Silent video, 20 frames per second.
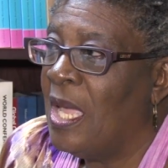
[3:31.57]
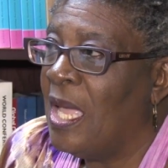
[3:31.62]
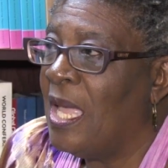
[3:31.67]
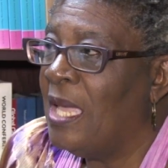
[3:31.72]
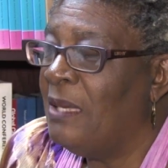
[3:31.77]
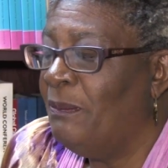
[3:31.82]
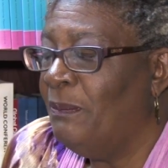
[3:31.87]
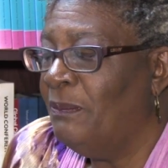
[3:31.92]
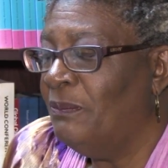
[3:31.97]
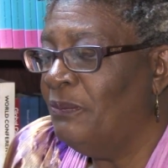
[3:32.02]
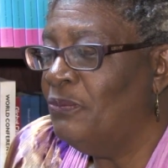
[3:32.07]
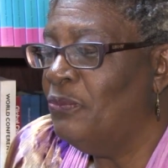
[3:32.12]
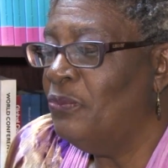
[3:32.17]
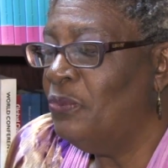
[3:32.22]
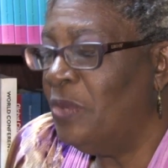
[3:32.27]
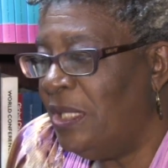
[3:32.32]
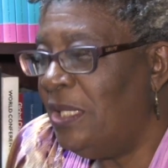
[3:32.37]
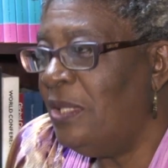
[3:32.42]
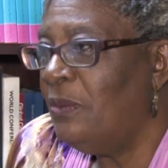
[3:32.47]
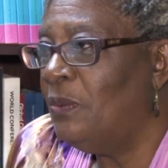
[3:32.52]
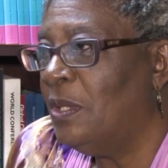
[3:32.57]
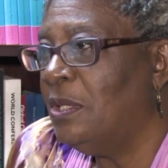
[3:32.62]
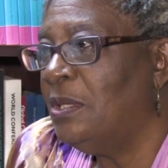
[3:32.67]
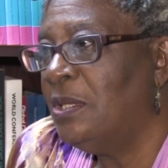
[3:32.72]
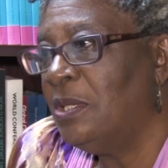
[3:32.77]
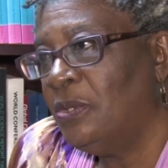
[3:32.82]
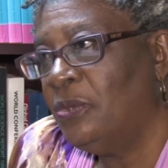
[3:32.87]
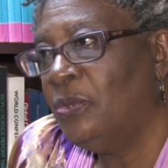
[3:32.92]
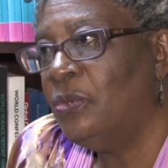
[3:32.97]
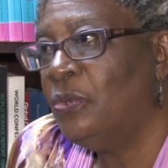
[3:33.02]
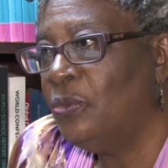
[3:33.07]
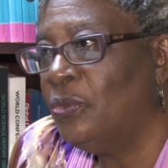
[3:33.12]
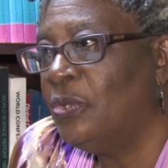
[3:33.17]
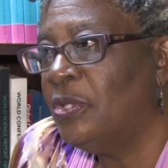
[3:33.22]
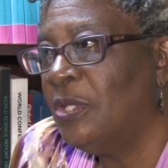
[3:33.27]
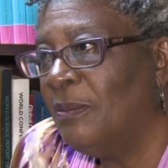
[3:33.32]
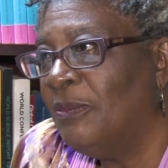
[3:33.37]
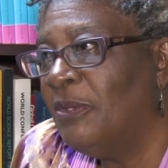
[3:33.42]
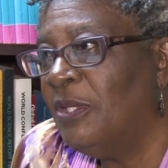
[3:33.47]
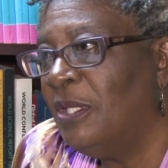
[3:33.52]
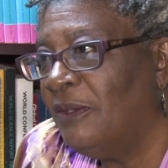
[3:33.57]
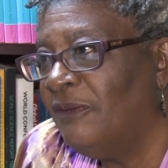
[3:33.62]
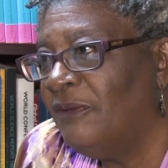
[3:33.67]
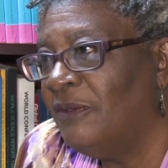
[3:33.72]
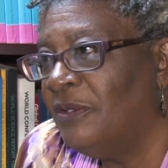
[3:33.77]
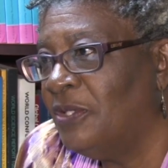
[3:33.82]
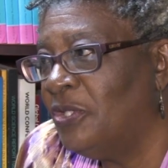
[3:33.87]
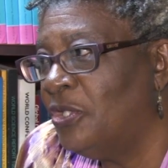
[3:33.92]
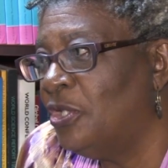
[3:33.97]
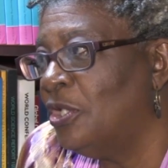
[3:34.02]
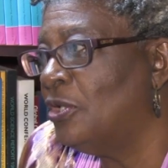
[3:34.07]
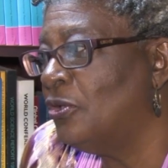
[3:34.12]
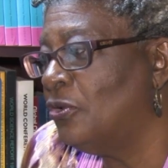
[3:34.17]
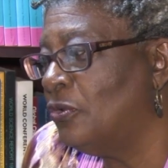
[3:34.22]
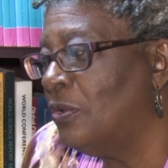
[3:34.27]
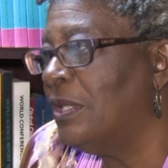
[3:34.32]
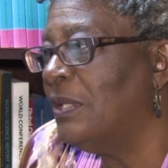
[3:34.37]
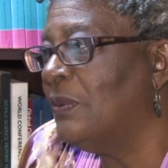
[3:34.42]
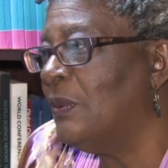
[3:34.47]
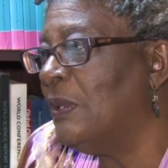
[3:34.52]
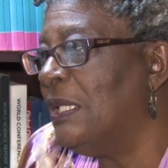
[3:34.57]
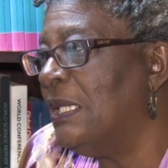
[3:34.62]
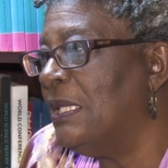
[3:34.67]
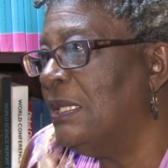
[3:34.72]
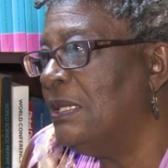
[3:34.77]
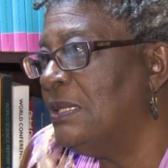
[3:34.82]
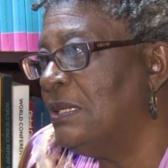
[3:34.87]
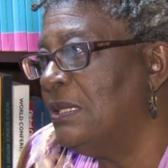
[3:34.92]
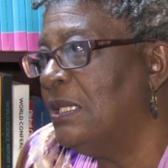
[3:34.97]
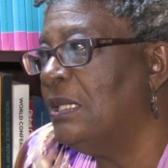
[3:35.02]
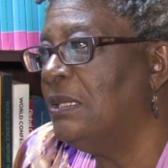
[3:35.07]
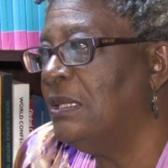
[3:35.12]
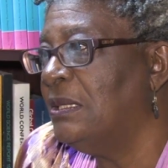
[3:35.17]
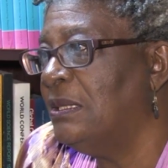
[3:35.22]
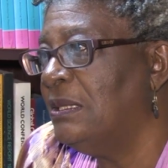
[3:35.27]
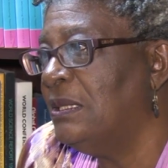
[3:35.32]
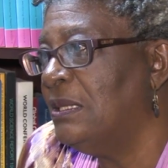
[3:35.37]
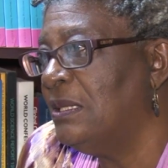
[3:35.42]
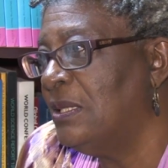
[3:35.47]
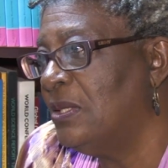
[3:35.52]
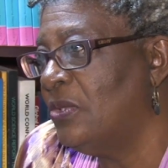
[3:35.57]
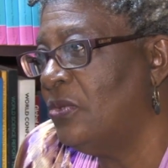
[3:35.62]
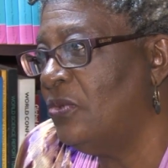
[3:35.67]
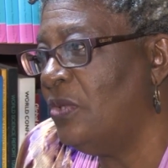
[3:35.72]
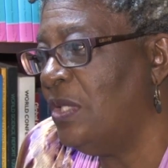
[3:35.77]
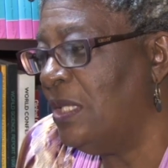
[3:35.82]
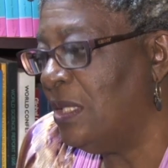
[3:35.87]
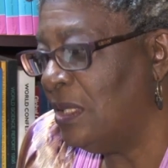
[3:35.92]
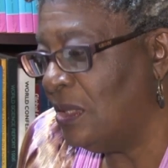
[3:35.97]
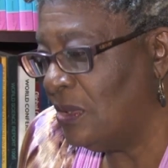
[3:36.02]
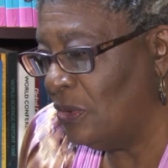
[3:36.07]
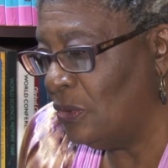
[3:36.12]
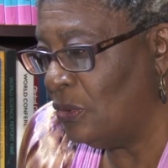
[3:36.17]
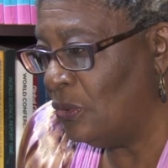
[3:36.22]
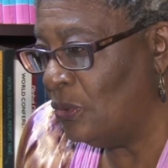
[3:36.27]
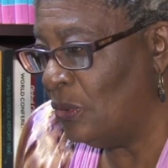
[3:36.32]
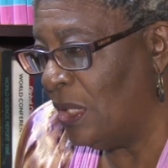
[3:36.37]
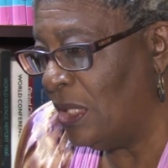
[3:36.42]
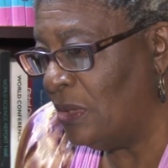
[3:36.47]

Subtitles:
I really wanted to do something for the children when I started this 3 years ago.